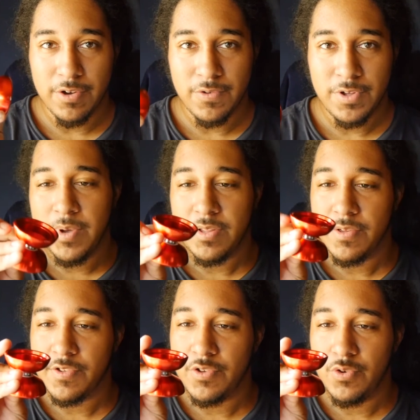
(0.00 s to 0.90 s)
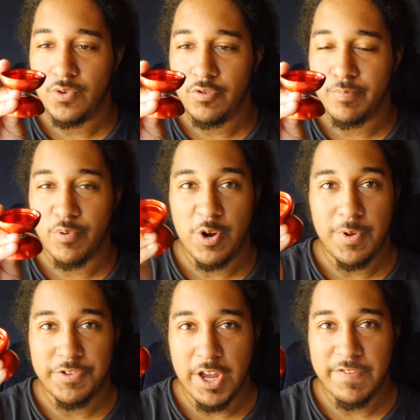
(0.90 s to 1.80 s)
I recommend this to pretty
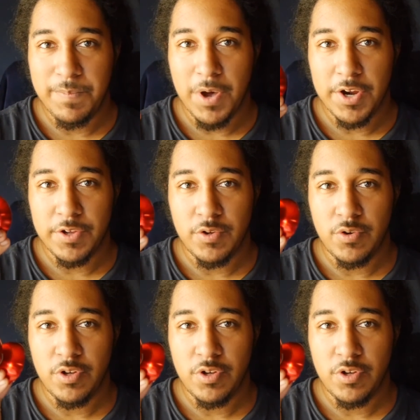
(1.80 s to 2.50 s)
much everybody,